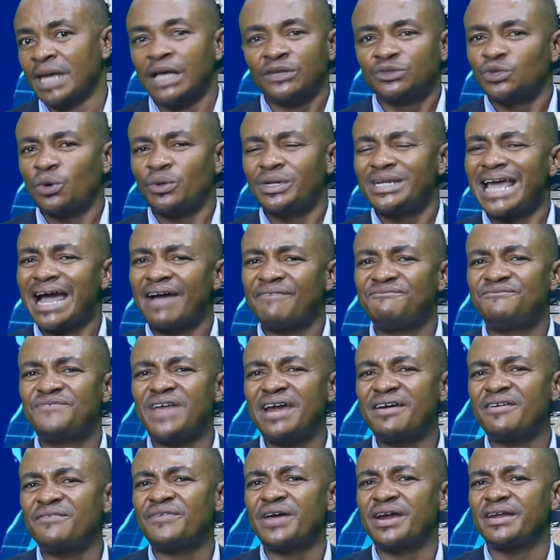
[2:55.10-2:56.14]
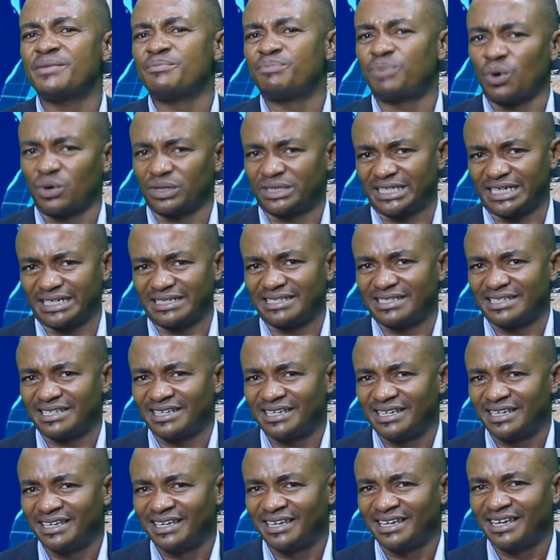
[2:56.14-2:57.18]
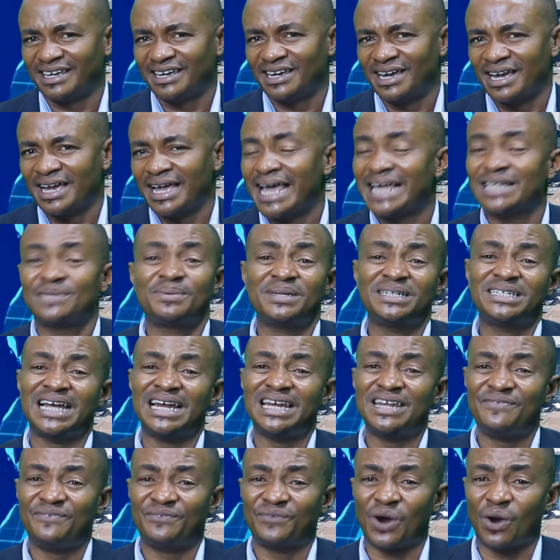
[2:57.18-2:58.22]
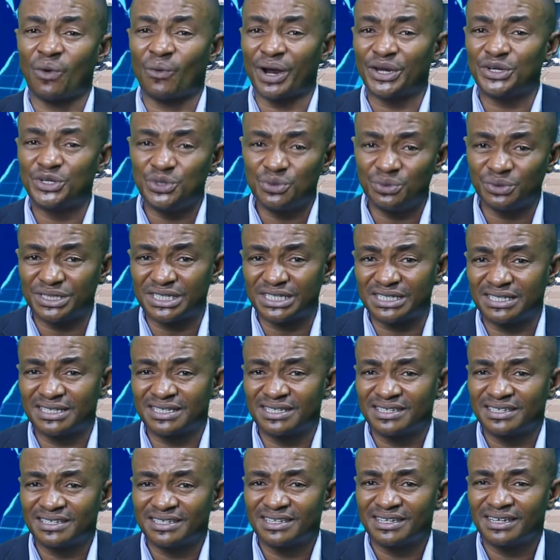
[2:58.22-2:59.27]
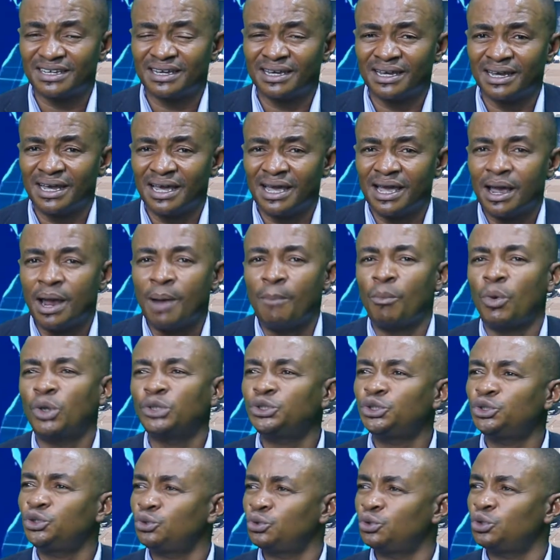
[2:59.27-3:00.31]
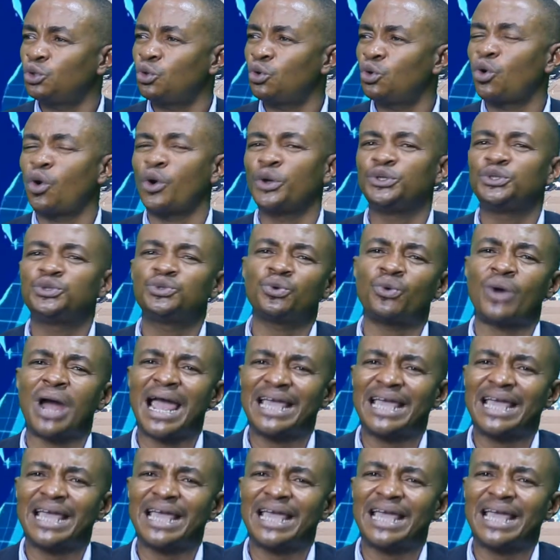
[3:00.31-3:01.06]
So they are very, very important, especially for our youths. Most youths who go into